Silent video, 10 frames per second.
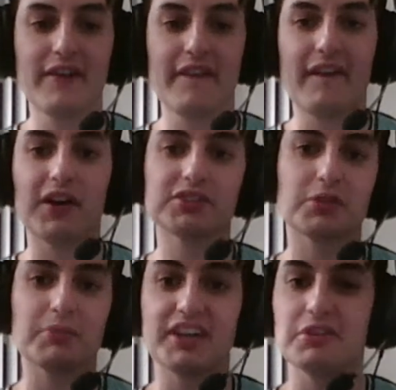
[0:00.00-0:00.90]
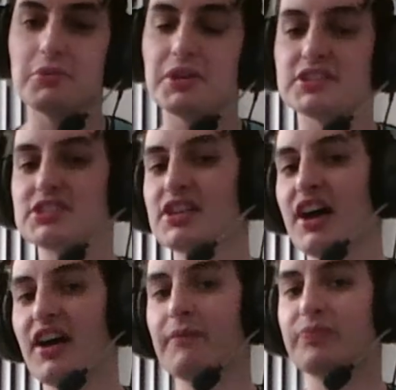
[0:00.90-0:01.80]
Also might know where to
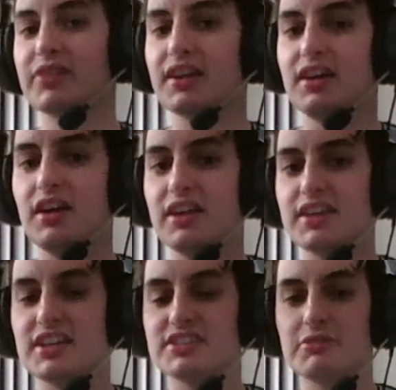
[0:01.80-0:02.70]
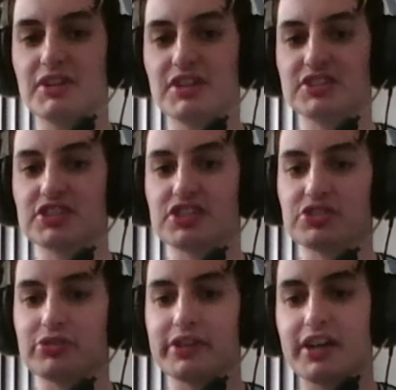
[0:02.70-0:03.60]
stop in case I want to just enjoy
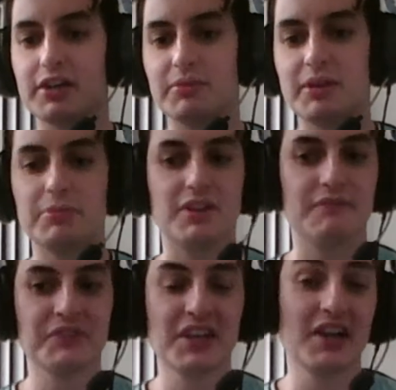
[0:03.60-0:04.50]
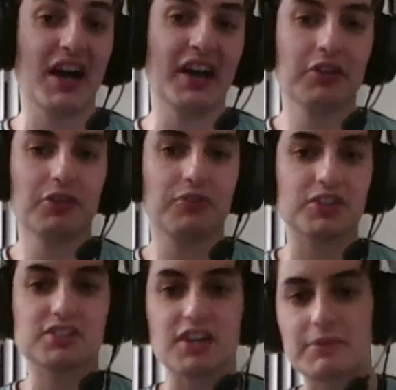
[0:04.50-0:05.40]
the anime, but I don't know if I'll
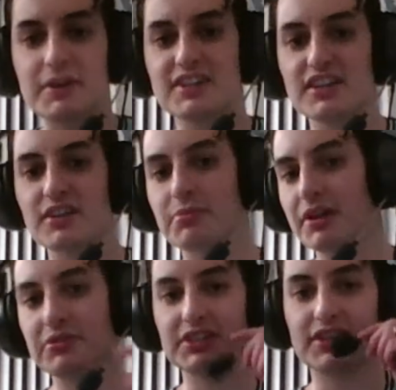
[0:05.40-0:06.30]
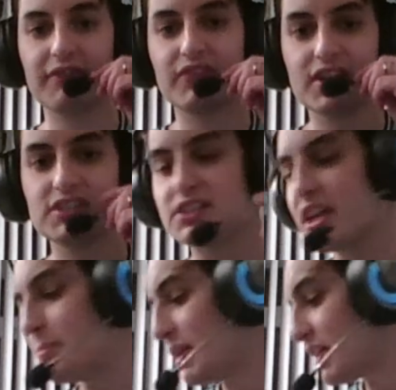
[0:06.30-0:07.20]
stop. I think I'll probably just keep
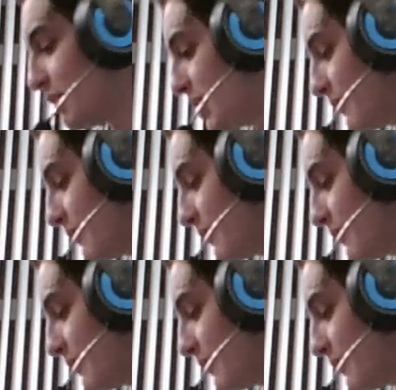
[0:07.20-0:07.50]
on going.